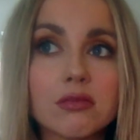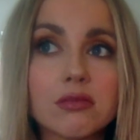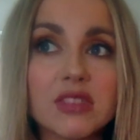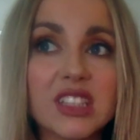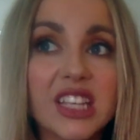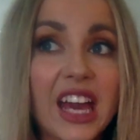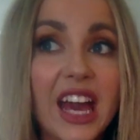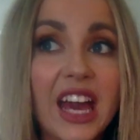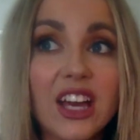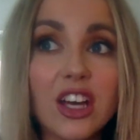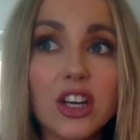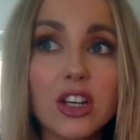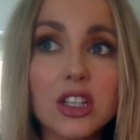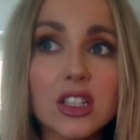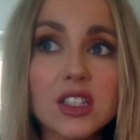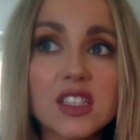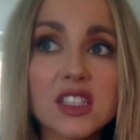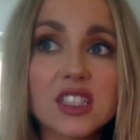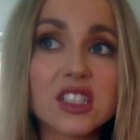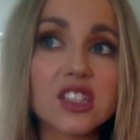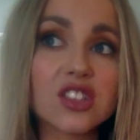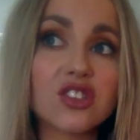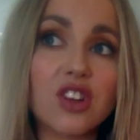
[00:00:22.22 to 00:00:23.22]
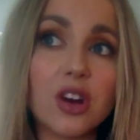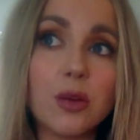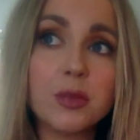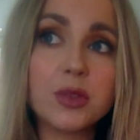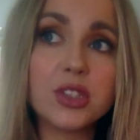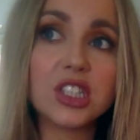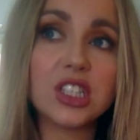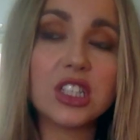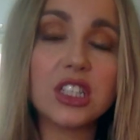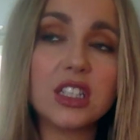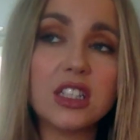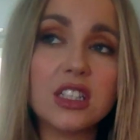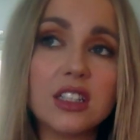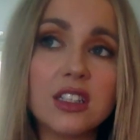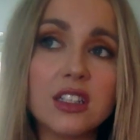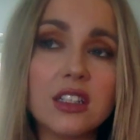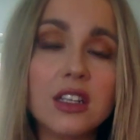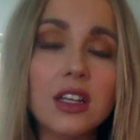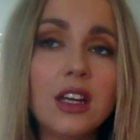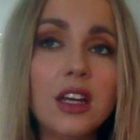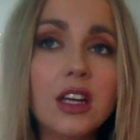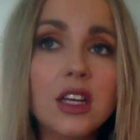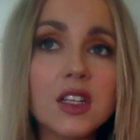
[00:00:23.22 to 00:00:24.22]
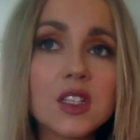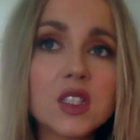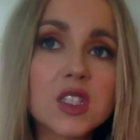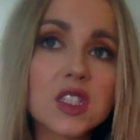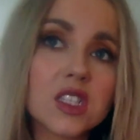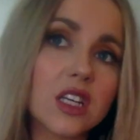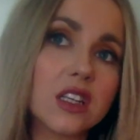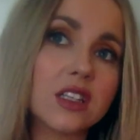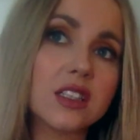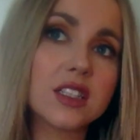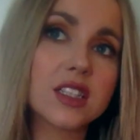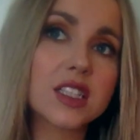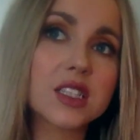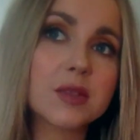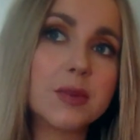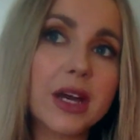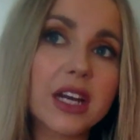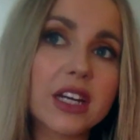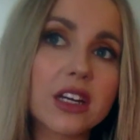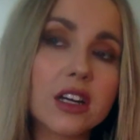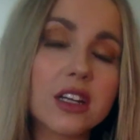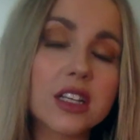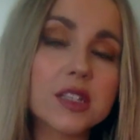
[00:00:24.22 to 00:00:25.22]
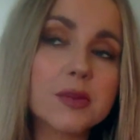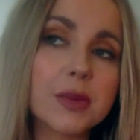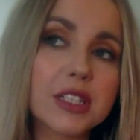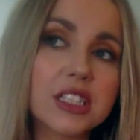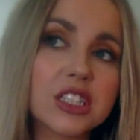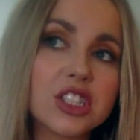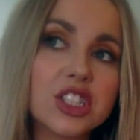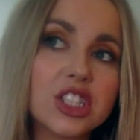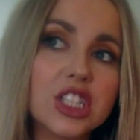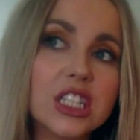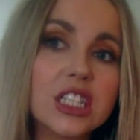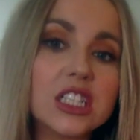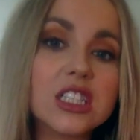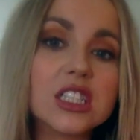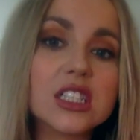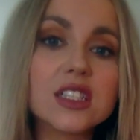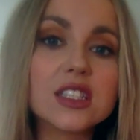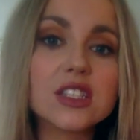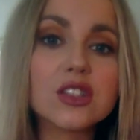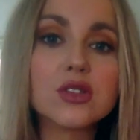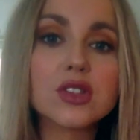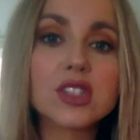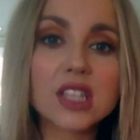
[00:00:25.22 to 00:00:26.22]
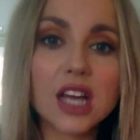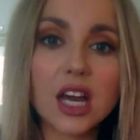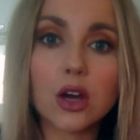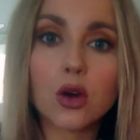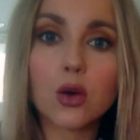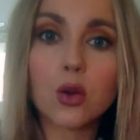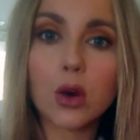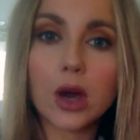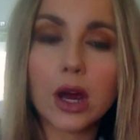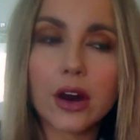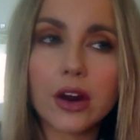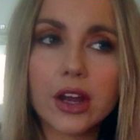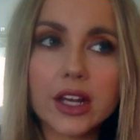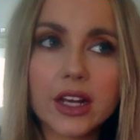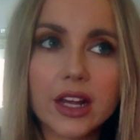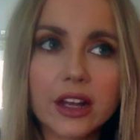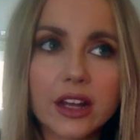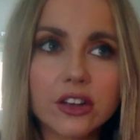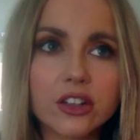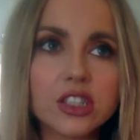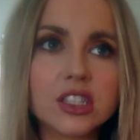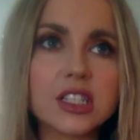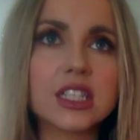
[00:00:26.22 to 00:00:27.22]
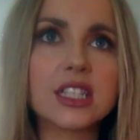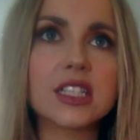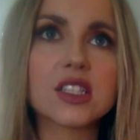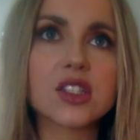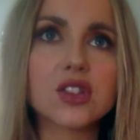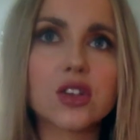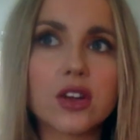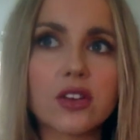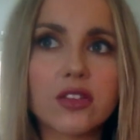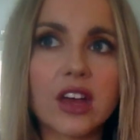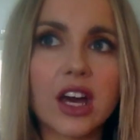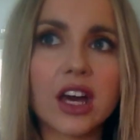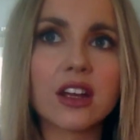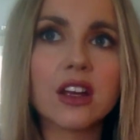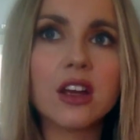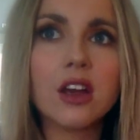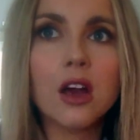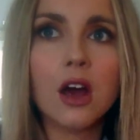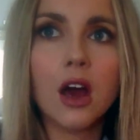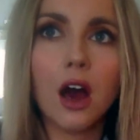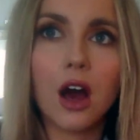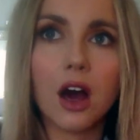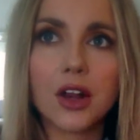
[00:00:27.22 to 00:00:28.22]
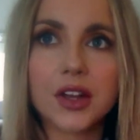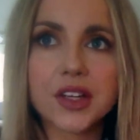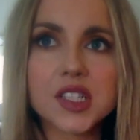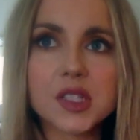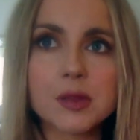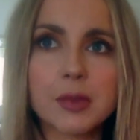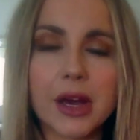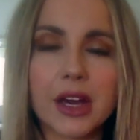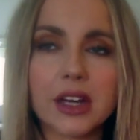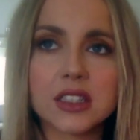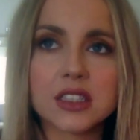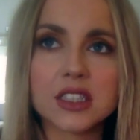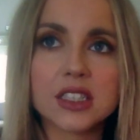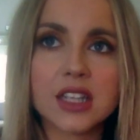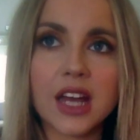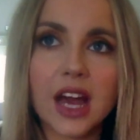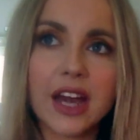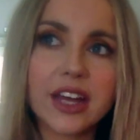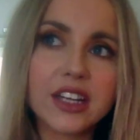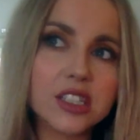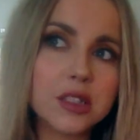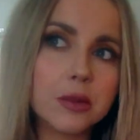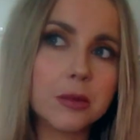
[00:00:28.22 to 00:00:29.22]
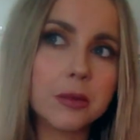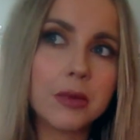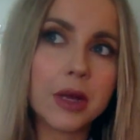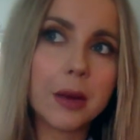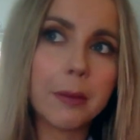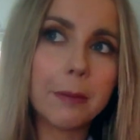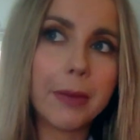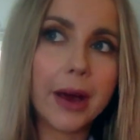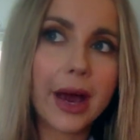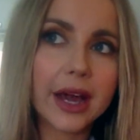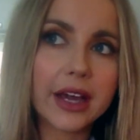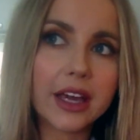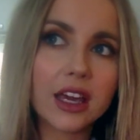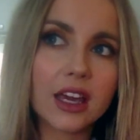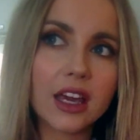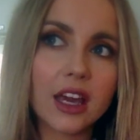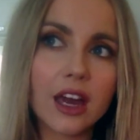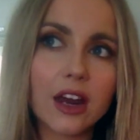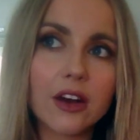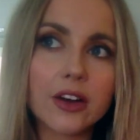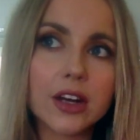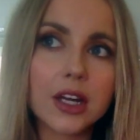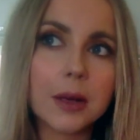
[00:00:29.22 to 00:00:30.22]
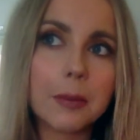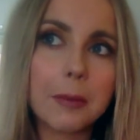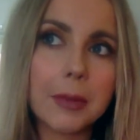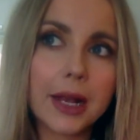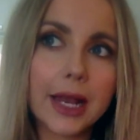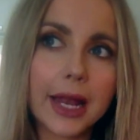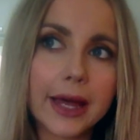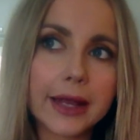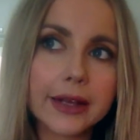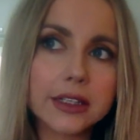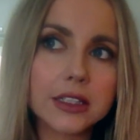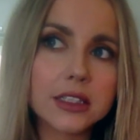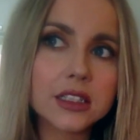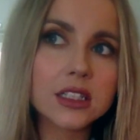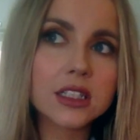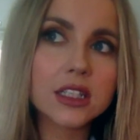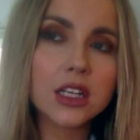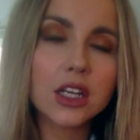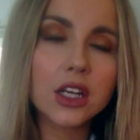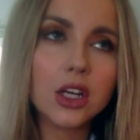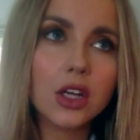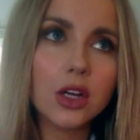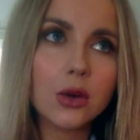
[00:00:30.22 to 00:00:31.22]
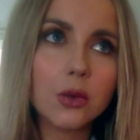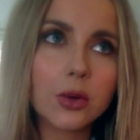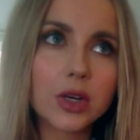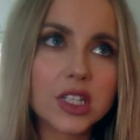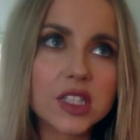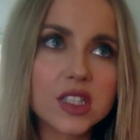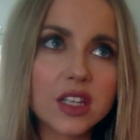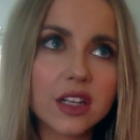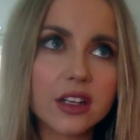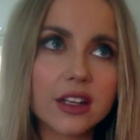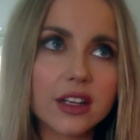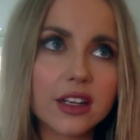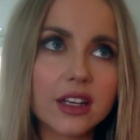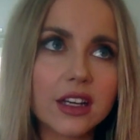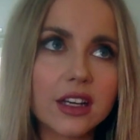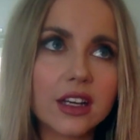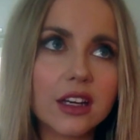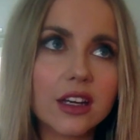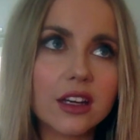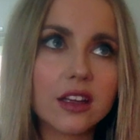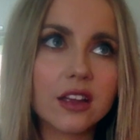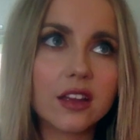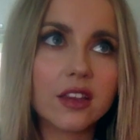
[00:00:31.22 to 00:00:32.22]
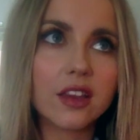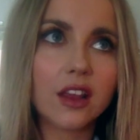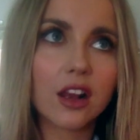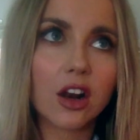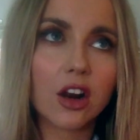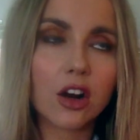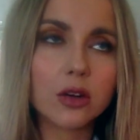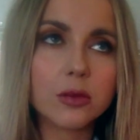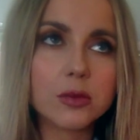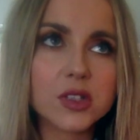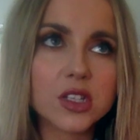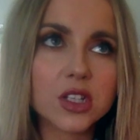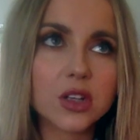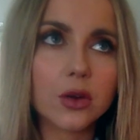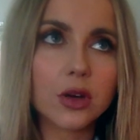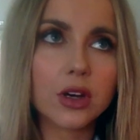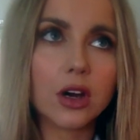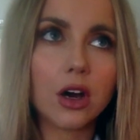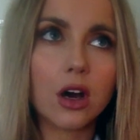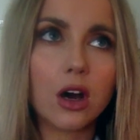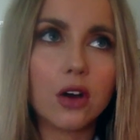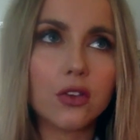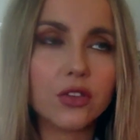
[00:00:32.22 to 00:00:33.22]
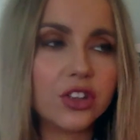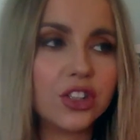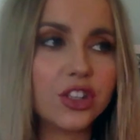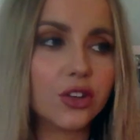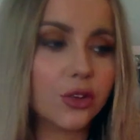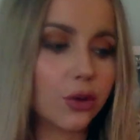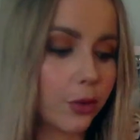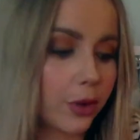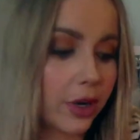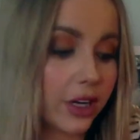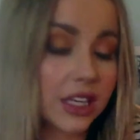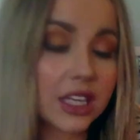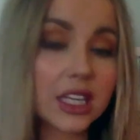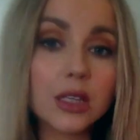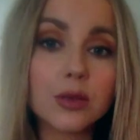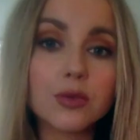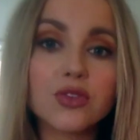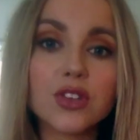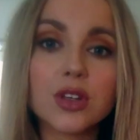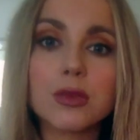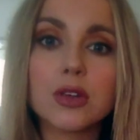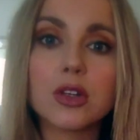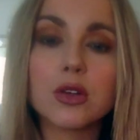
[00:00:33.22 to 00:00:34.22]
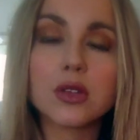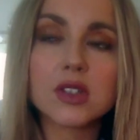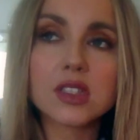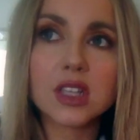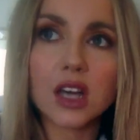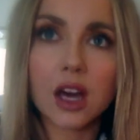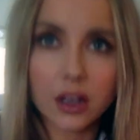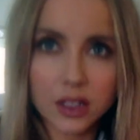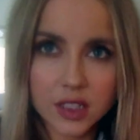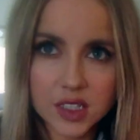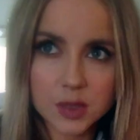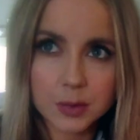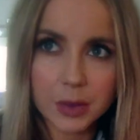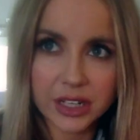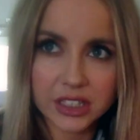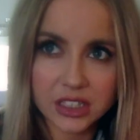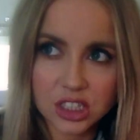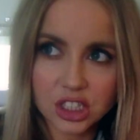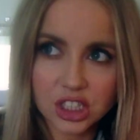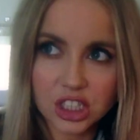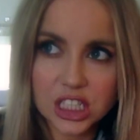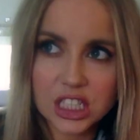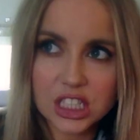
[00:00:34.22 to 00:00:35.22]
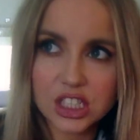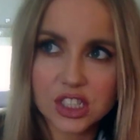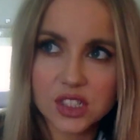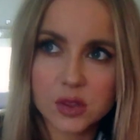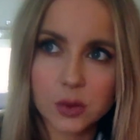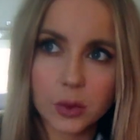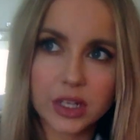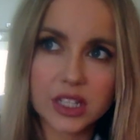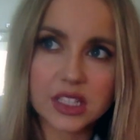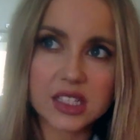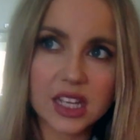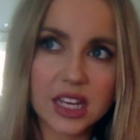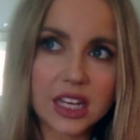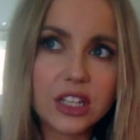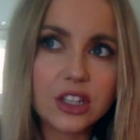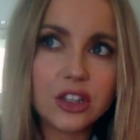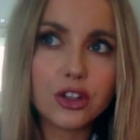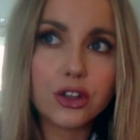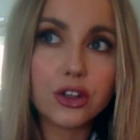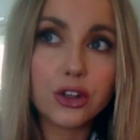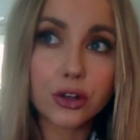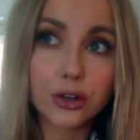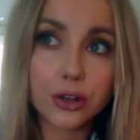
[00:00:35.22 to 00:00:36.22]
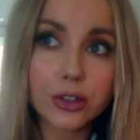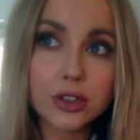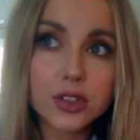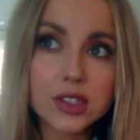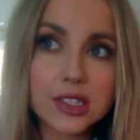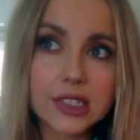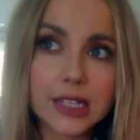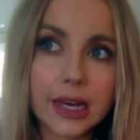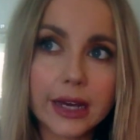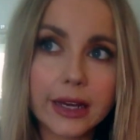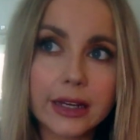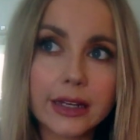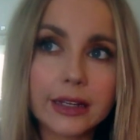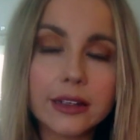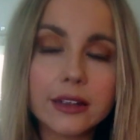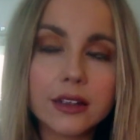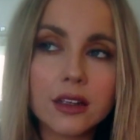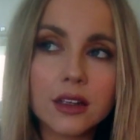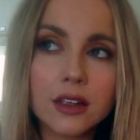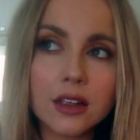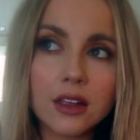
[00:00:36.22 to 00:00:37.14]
chaos, disruption, sudden unexpected changes. You know, it's that Aquarian energy. It's sort of that unexpected item in bagging area planet where suddenly the alarms are going off and you don't know where it came from. You know, it's unexpected changes when it's in your sign.